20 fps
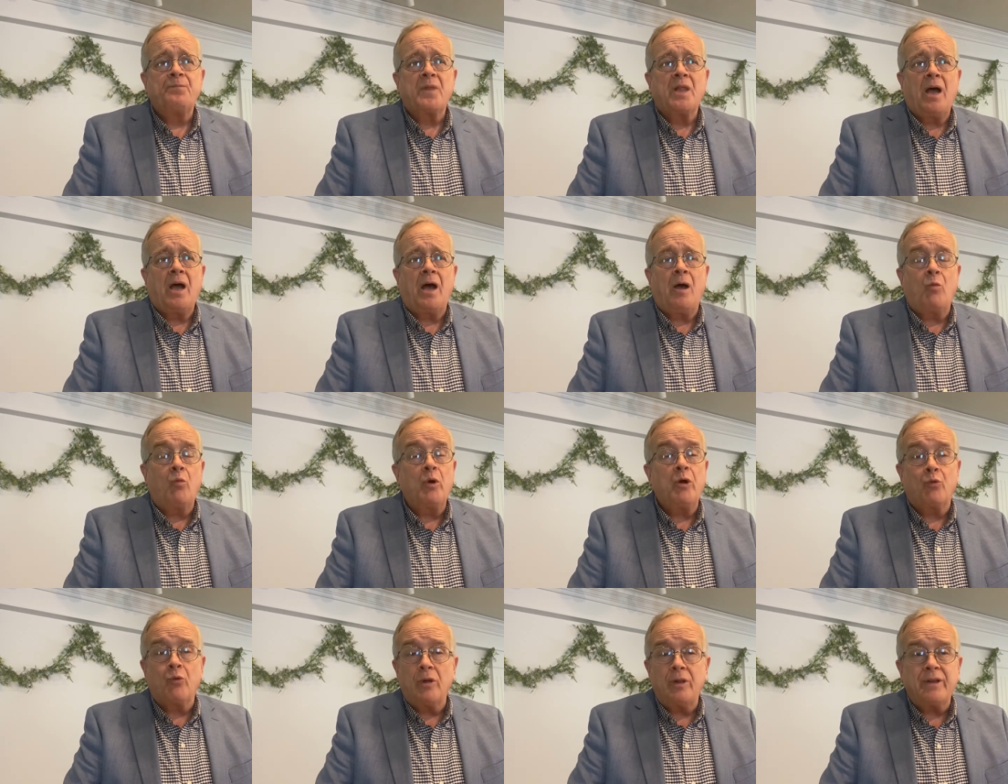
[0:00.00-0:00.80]
uh,
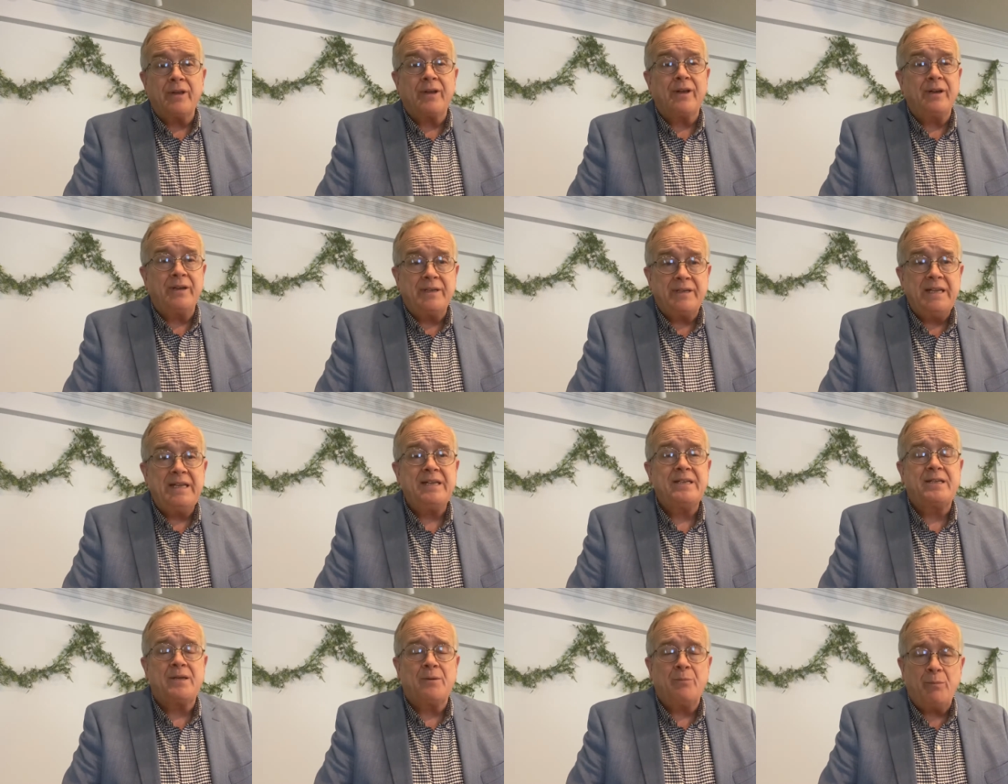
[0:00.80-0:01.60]
we're really going to
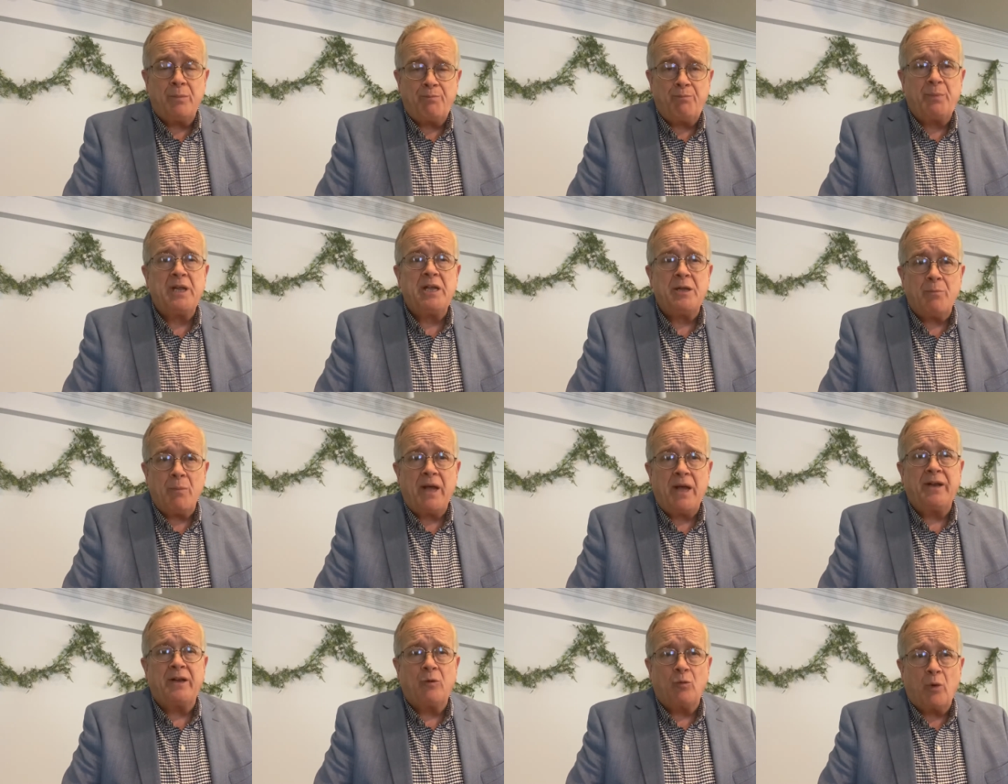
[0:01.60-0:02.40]
need to be
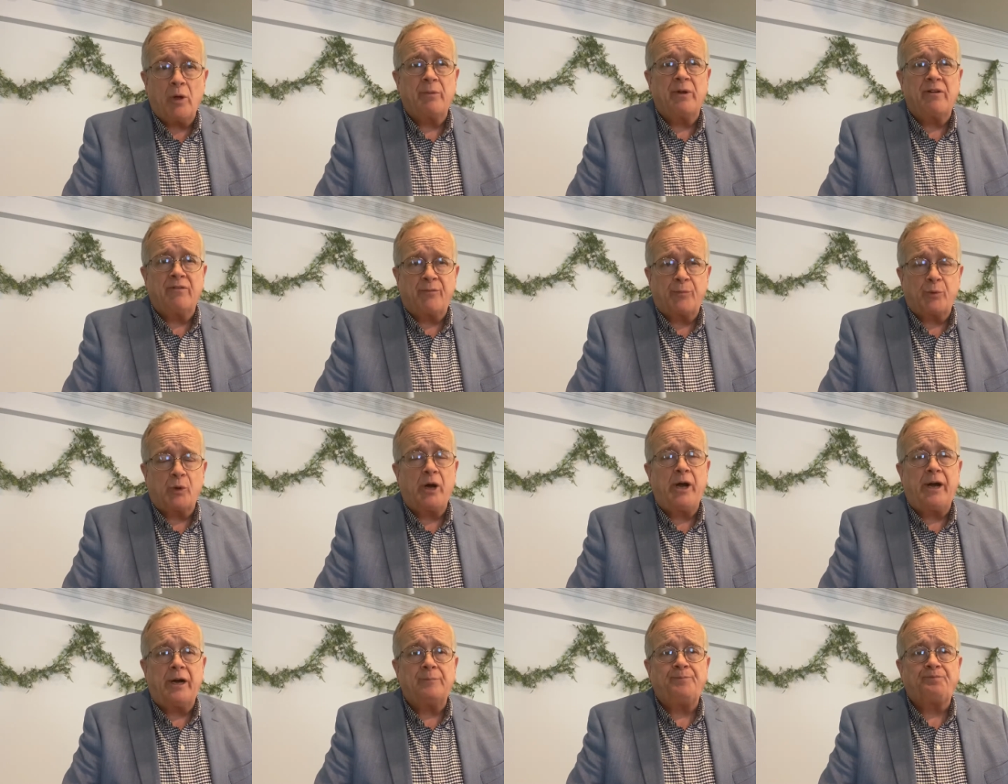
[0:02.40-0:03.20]
men and women of
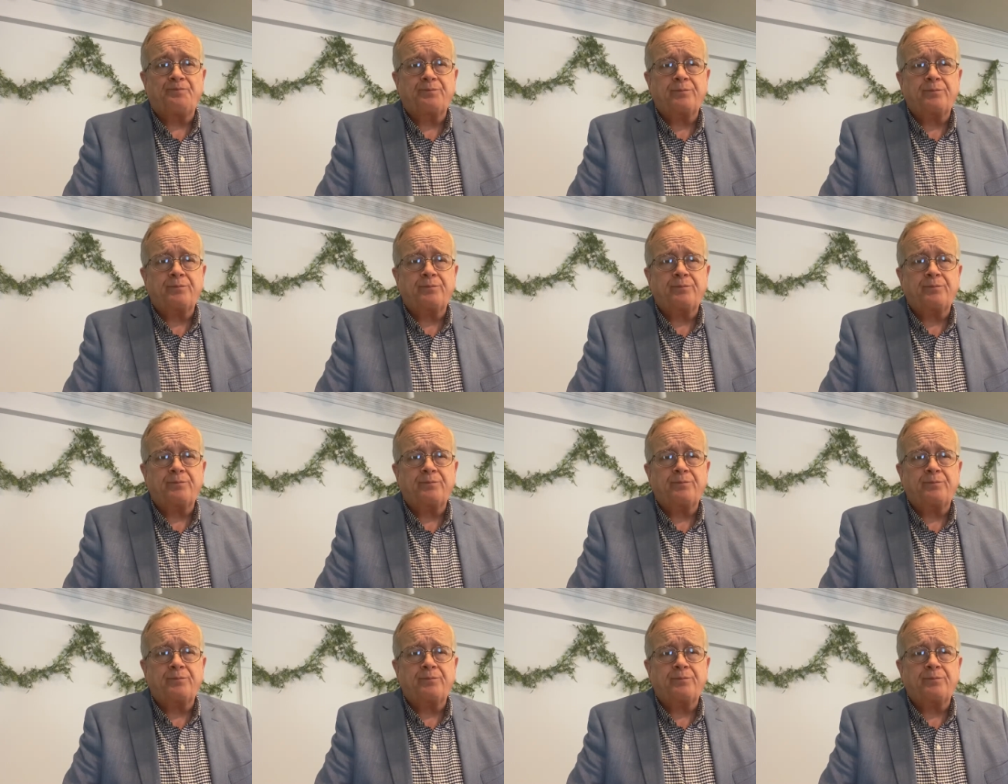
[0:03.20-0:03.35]
prayer.